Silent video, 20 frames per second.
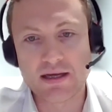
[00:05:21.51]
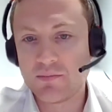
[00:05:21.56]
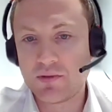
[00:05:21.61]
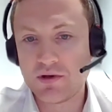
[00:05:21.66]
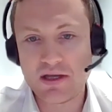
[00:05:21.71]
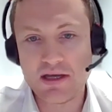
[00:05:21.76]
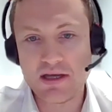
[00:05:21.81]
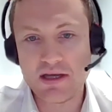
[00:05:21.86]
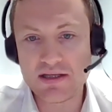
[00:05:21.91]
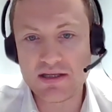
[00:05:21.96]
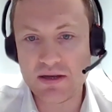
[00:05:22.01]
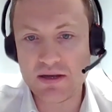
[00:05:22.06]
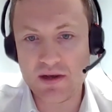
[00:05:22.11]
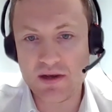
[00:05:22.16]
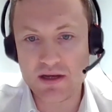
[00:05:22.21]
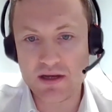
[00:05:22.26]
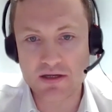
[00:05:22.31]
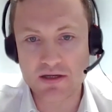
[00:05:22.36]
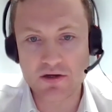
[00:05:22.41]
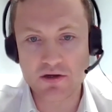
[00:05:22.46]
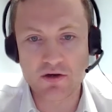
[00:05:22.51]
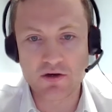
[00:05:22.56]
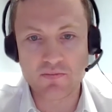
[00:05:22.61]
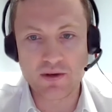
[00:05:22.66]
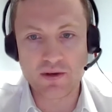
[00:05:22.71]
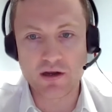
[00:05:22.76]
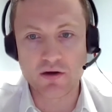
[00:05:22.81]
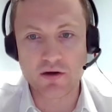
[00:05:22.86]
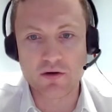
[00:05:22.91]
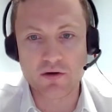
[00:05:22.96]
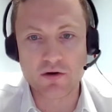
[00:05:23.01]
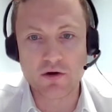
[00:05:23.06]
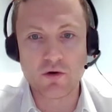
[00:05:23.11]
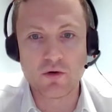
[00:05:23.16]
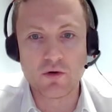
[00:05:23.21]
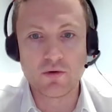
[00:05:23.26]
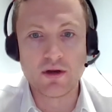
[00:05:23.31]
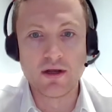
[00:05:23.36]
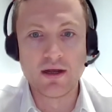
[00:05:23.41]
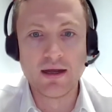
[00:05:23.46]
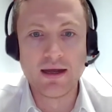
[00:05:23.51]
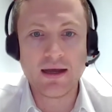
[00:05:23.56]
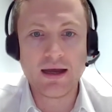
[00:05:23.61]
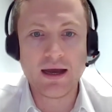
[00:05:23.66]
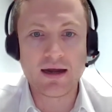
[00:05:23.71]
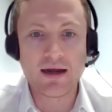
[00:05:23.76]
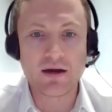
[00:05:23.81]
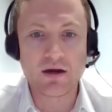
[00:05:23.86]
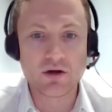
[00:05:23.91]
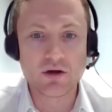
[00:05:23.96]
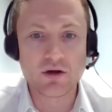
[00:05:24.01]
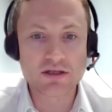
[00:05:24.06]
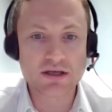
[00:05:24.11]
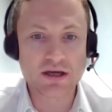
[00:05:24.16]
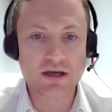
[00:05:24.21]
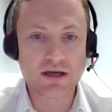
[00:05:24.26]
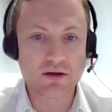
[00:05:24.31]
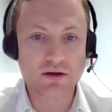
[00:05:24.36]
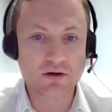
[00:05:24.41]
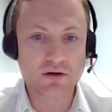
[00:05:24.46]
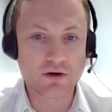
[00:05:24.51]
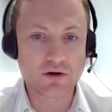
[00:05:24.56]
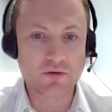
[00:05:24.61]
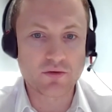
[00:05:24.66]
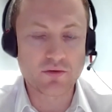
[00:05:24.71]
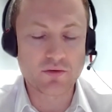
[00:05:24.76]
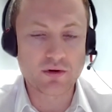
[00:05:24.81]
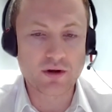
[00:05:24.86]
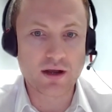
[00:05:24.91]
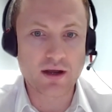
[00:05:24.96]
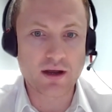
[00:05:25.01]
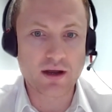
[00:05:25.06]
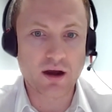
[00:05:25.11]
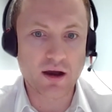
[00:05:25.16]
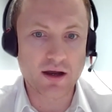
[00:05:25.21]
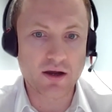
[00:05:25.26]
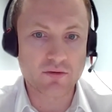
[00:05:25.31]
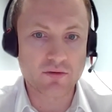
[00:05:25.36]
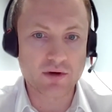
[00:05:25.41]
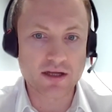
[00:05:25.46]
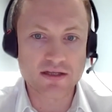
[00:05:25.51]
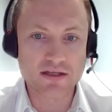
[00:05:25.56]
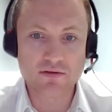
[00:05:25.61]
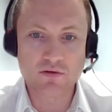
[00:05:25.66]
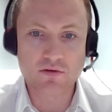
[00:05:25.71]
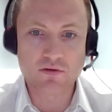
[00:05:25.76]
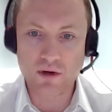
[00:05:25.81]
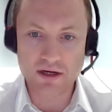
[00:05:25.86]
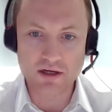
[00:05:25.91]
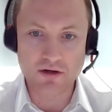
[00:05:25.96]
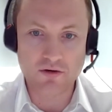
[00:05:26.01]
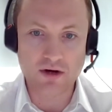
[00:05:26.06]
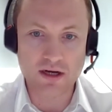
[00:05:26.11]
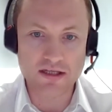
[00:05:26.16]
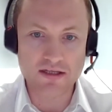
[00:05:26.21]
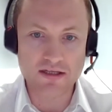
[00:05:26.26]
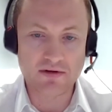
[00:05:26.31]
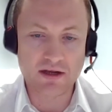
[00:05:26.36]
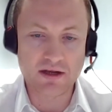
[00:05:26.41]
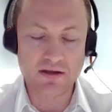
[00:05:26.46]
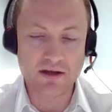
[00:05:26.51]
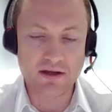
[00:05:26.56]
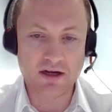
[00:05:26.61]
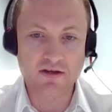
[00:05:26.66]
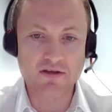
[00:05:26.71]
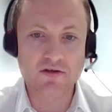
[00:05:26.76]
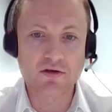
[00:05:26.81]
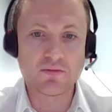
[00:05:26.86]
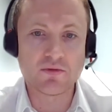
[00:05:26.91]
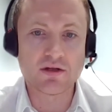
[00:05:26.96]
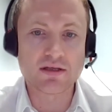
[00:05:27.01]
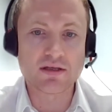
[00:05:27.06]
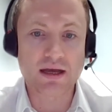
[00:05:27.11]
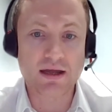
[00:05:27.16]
But the ECB is another big unknown, and it looks like they're going to hike rates quite aggressively in the next few months,